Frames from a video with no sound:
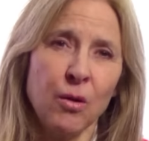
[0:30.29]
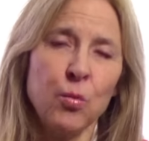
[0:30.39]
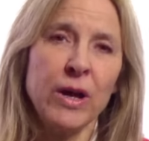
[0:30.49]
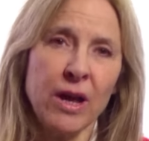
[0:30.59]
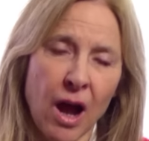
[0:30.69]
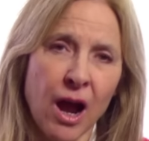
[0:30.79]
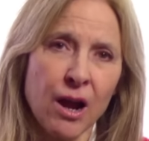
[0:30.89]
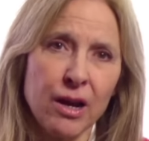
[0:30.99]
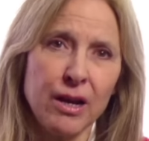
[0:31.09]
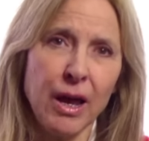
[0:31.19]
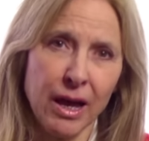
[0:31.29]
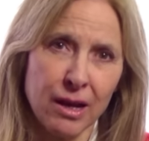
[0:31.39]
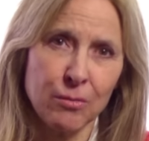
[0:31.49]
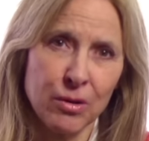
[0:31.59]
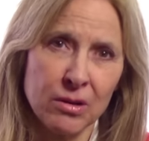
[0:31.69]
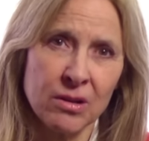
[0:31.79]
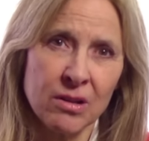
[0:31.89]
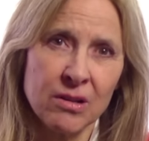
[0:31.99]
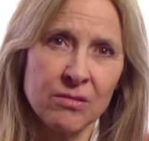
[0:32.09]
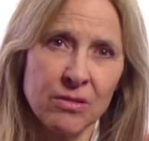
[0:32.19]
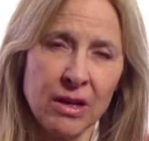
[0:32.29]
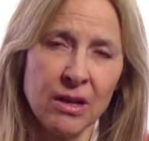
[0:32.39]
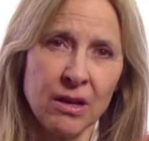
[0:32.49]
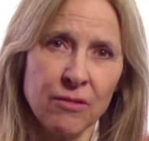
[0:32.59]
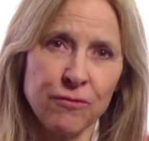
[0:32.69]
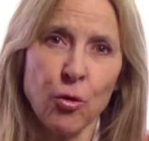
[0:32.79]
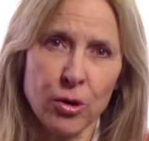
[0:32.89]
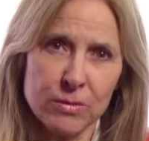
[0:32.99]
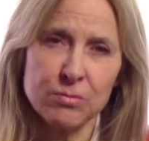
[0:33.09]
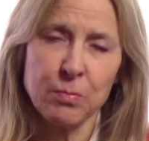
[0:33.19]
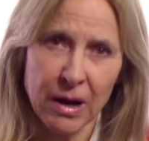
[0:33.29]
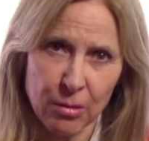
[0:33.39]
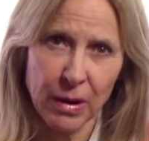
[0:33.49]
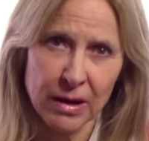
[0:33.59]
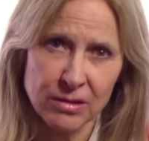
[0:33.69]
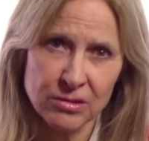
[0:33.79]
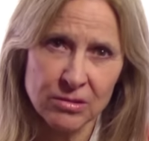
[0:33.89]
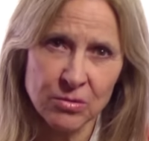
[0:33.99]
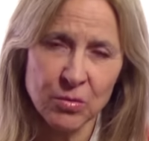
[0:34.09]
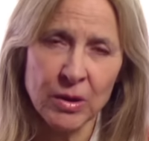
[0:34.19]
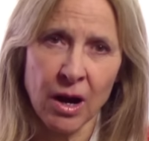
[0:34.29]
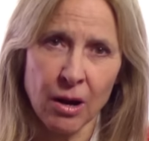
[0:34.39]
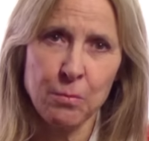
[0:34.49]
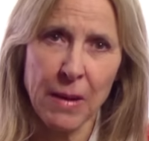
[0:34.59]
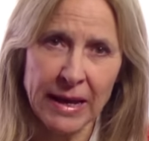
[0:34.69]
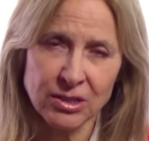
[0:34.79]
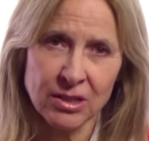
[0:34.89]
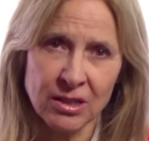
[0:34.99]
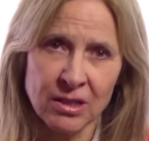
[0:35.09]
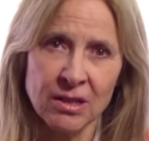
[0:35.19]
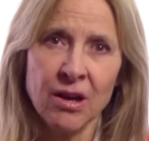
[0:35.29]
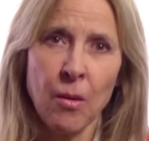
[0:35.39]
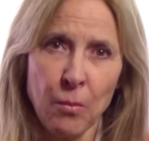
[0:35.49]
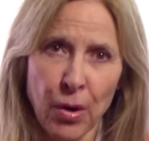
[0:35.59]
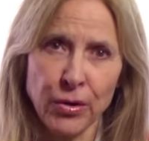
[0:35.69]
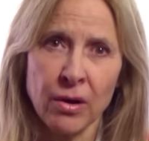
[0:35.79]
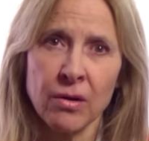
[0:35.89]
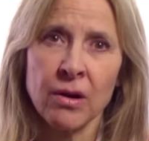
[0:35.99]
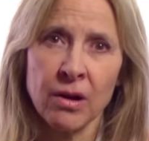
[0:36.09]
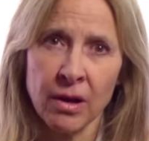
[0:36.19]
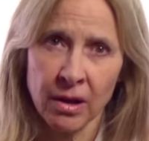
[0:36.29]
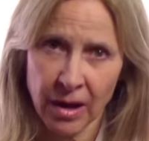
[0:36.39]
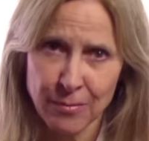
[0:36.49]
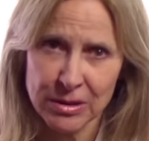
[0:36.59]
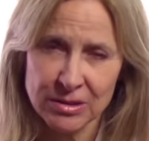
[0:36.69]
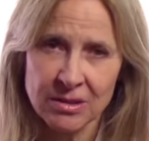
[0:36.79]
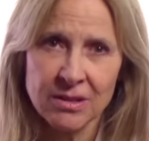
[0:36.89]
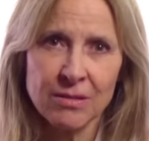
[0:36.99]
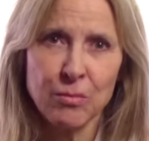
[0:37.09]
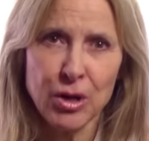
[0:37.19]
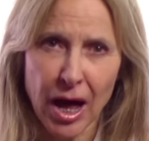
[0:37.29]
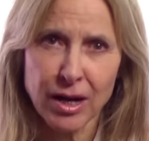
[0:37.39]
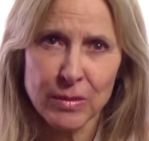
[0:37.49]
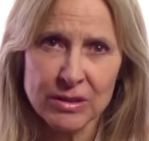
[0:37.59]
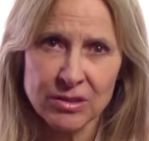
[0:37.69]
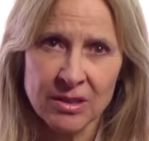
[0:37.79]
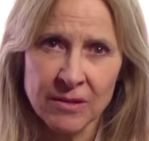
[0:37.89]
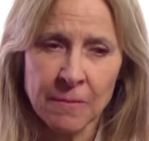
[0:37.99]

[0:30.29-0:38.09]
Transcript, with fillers: We are an animal that forms pair bonds. We are basically monogamous, monogamous.